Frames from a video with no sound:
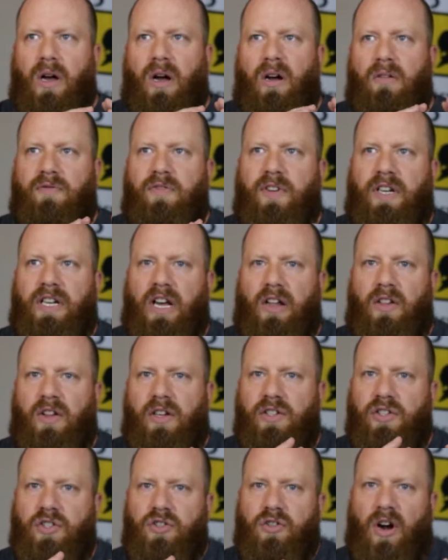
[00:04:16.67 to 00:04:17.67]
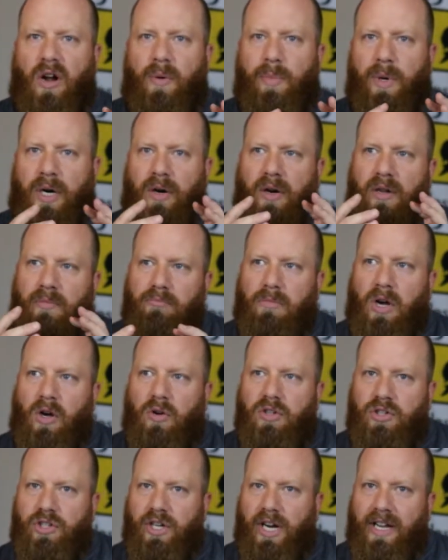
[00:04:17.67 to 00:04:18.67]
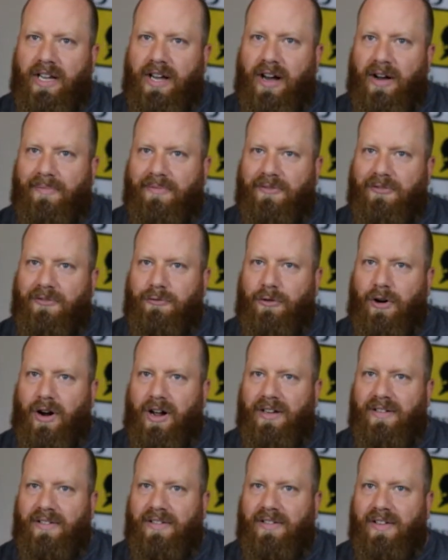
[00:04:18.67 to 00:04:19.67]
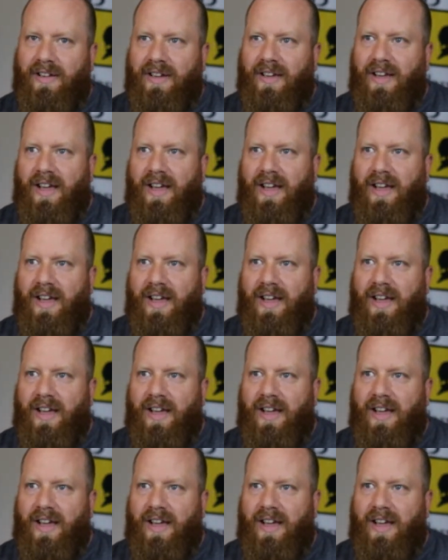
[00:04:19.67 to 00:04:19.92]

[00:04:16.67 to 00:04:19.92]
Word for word: a vanilla strawberry milkshake up front